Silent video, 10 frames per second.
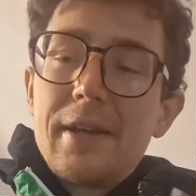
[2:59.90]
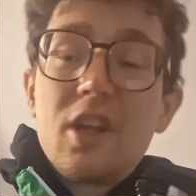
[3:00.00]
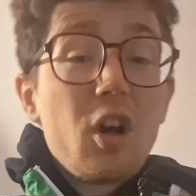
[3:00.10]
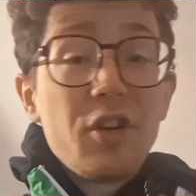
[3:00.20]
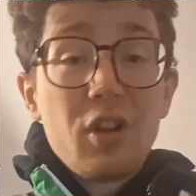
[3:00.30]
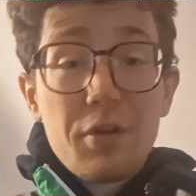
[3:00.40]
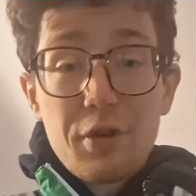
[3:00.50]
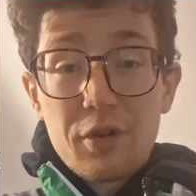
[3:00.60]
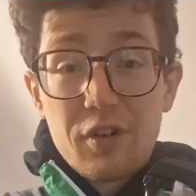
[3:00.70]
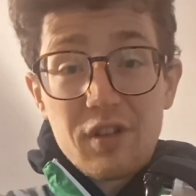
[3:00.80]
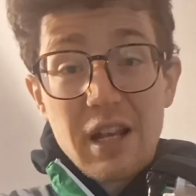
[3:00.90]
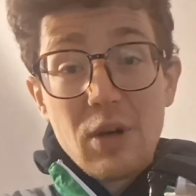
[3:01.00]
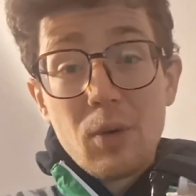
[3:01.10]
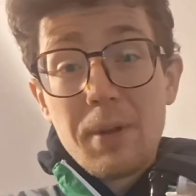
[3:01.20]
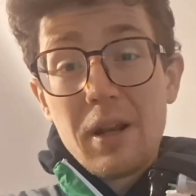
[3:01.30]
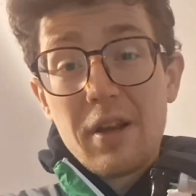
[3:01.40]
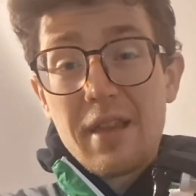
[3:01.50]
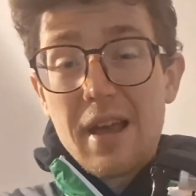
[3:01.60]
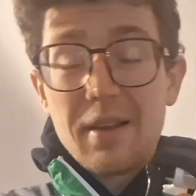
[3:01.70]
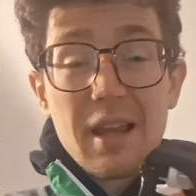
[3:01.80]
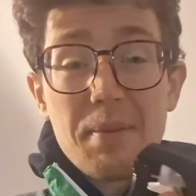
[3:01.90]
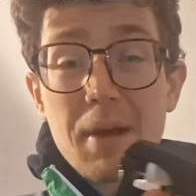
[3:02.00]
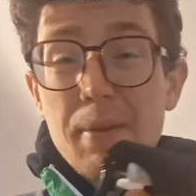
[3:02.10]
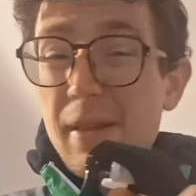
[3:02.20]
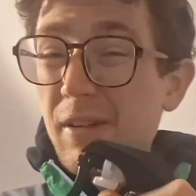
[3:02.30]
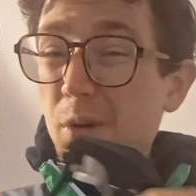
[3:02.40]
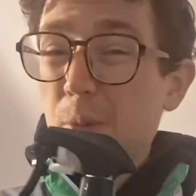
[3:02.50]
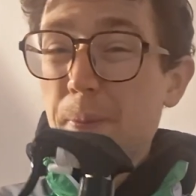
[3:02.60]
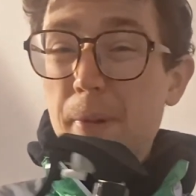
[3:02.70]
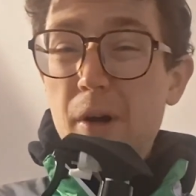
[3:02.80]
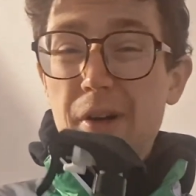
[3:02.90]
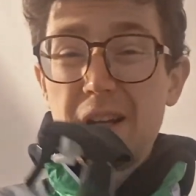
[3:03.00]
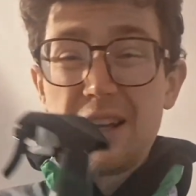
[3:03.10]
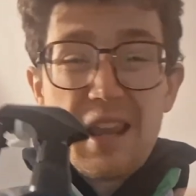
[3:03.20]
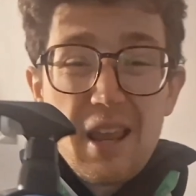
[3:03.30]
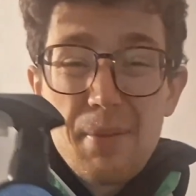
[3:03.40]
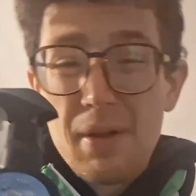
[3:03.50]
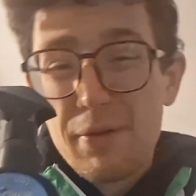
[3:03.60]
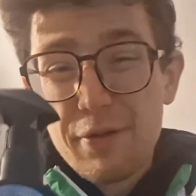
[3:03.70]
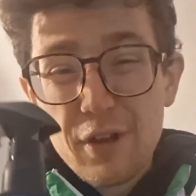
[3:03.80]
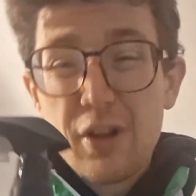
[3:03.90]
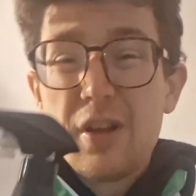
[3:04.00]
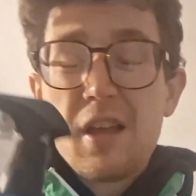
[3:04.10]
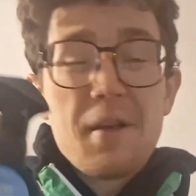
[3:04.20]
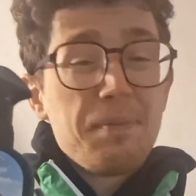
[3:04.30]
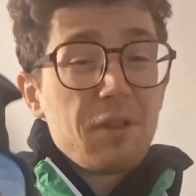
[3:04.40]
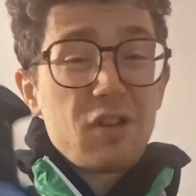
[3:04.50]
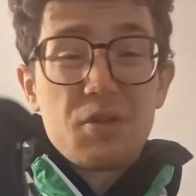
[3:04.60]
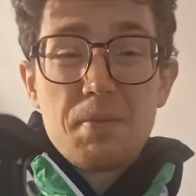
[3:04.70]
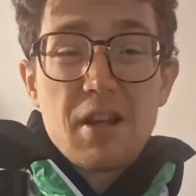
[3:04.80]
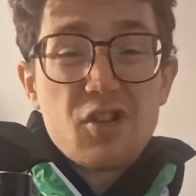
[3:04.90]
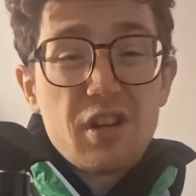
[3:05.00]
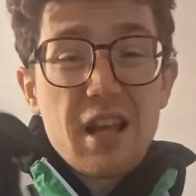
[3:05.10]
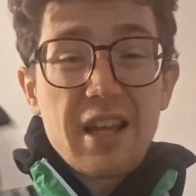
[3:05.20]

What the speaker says: Guardian of the Forest, a little bit like that. And again, maybe there's a little pine in here, a bit of fir. It doesn't mention that.